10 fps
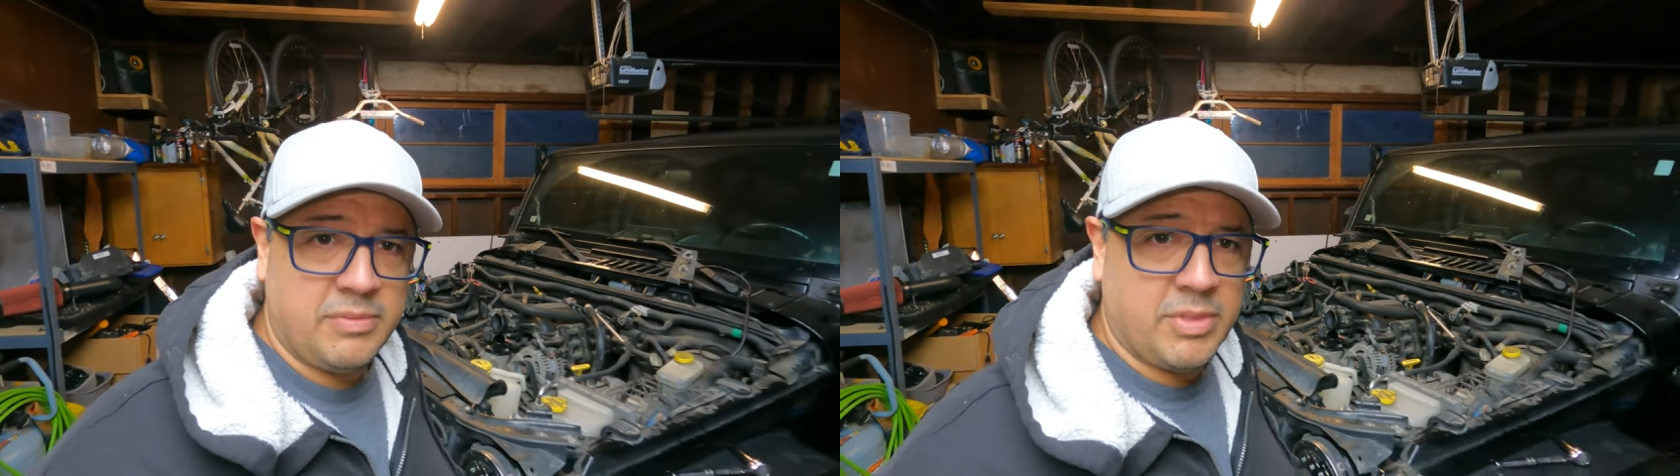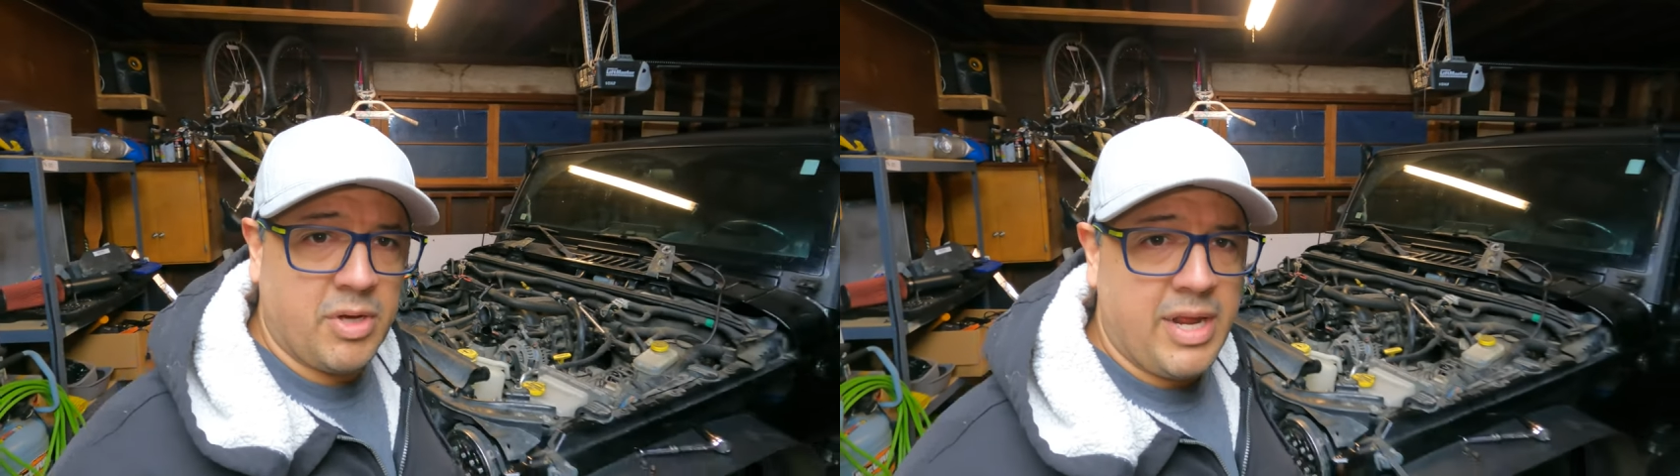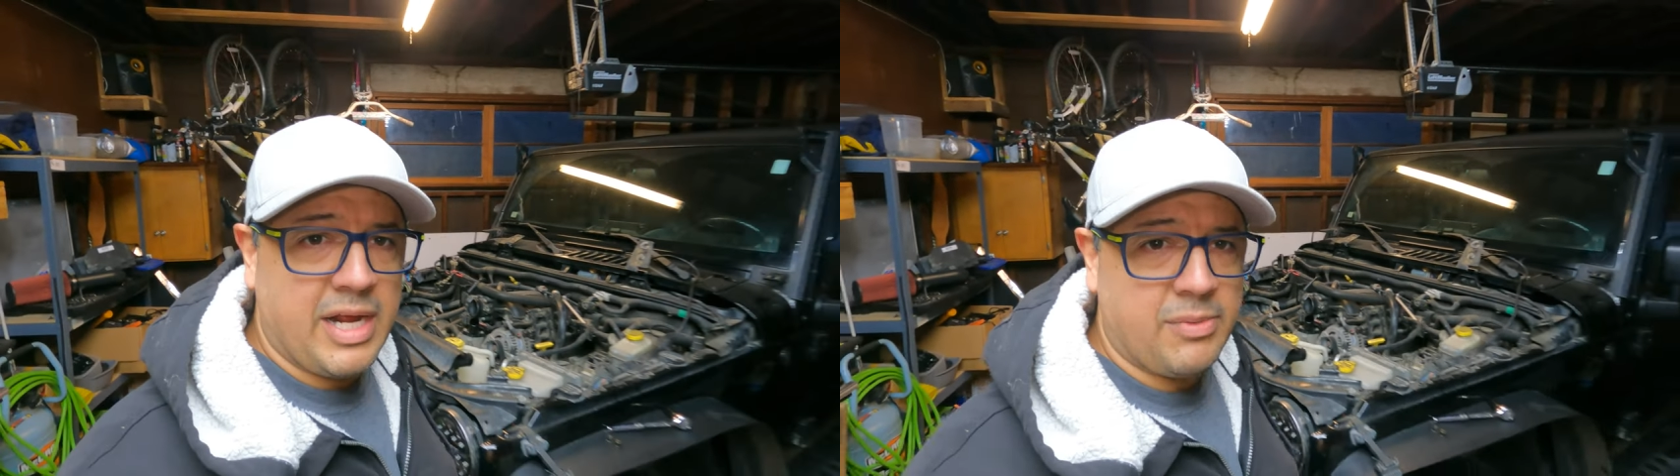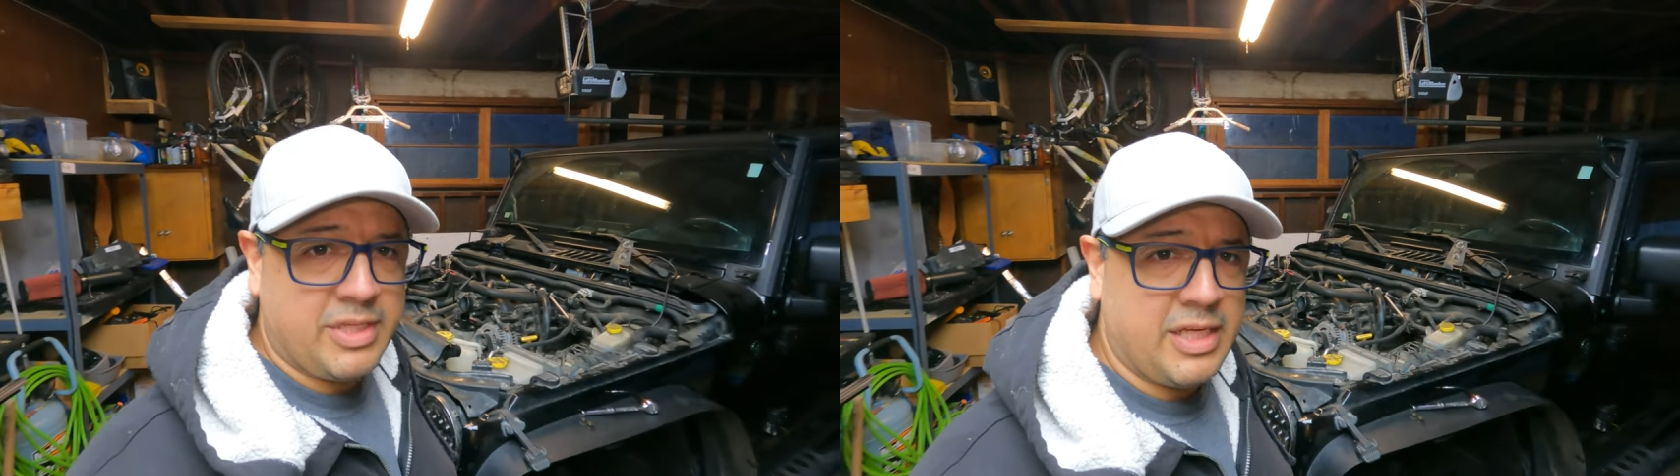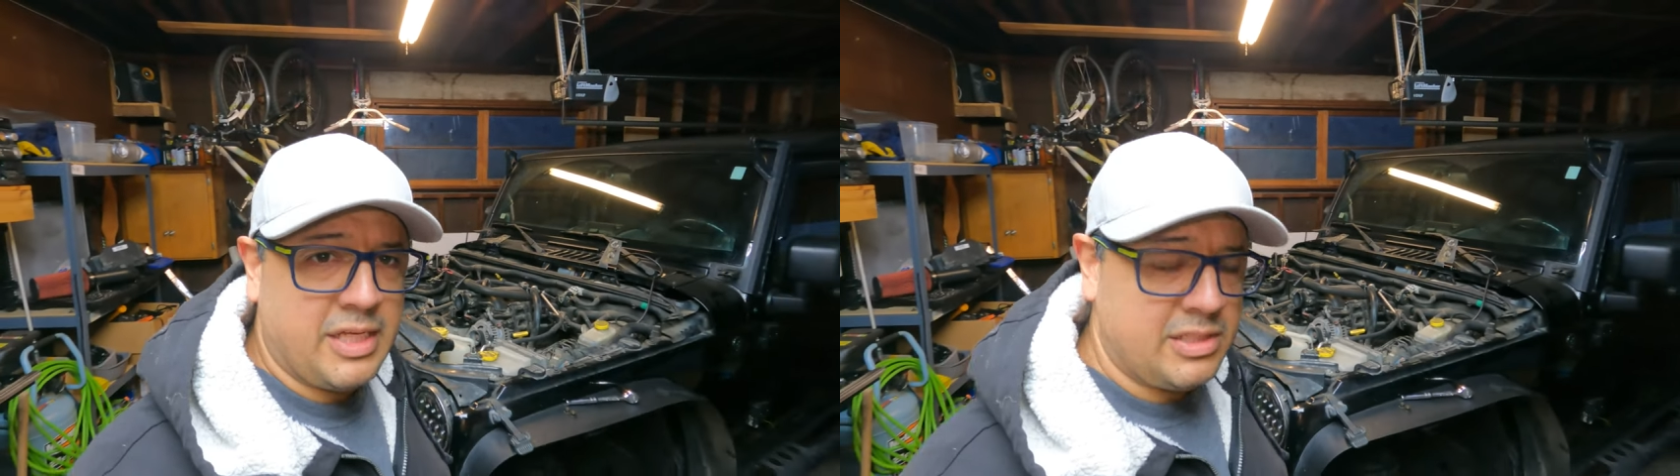I'm going to go hang out
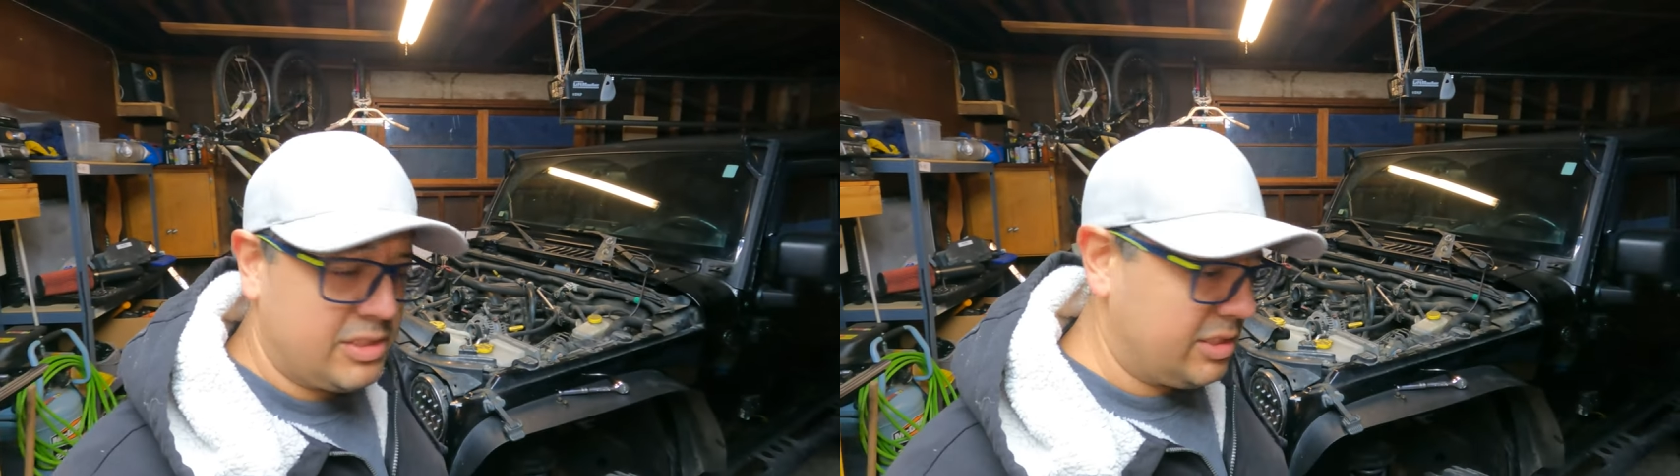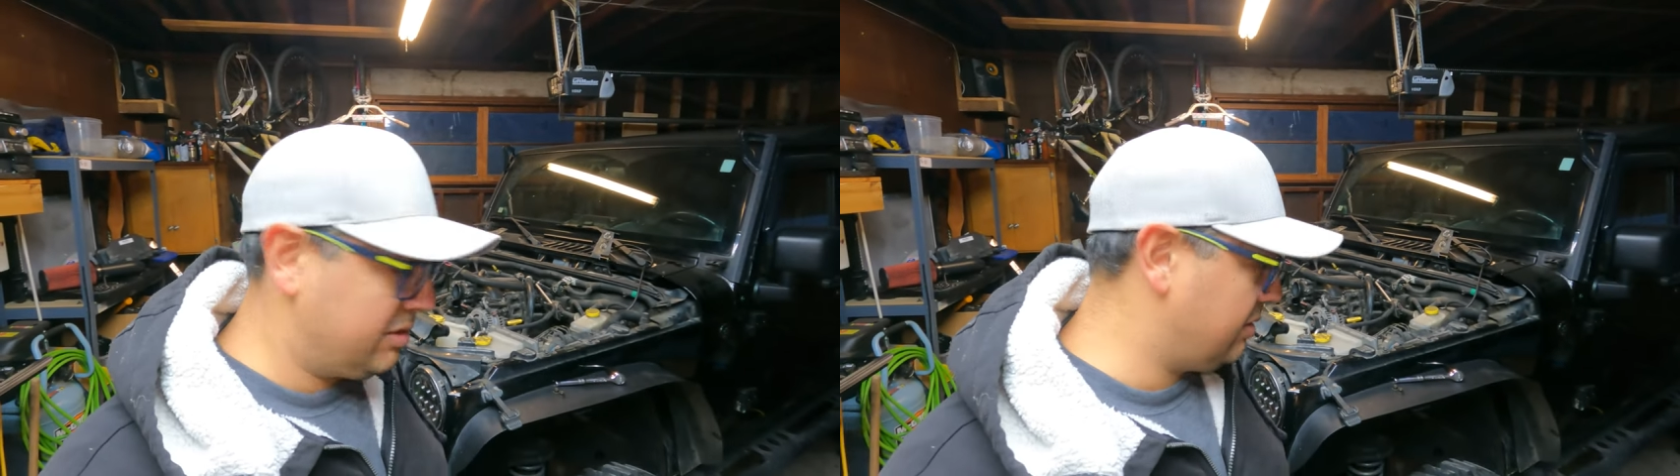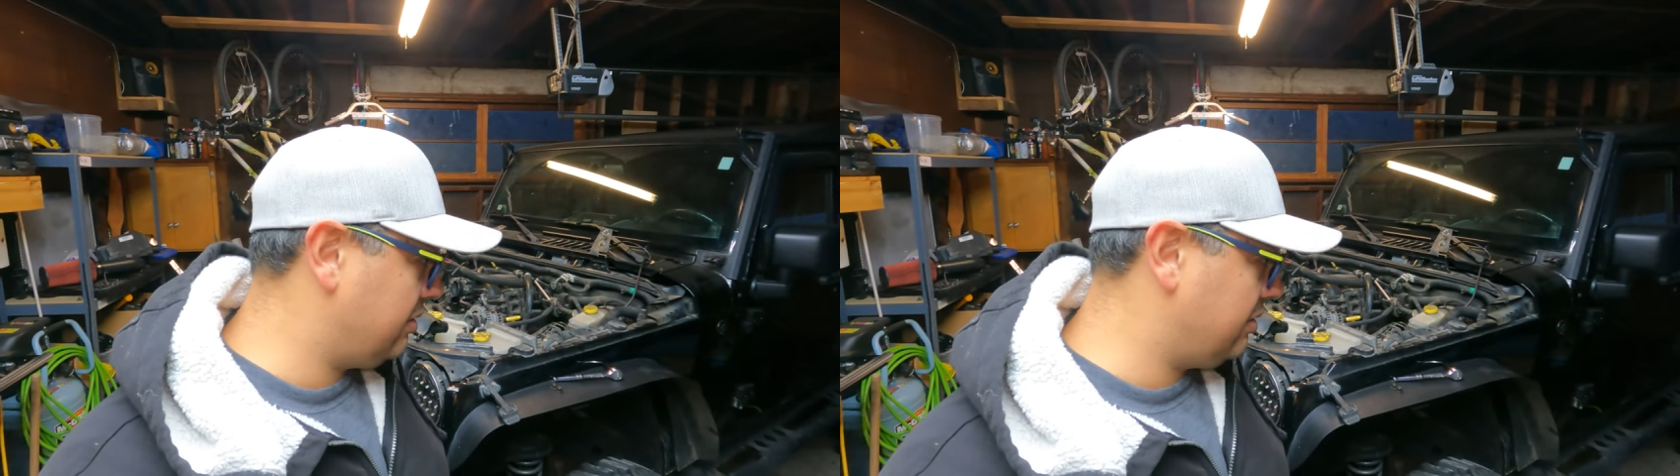with the kids,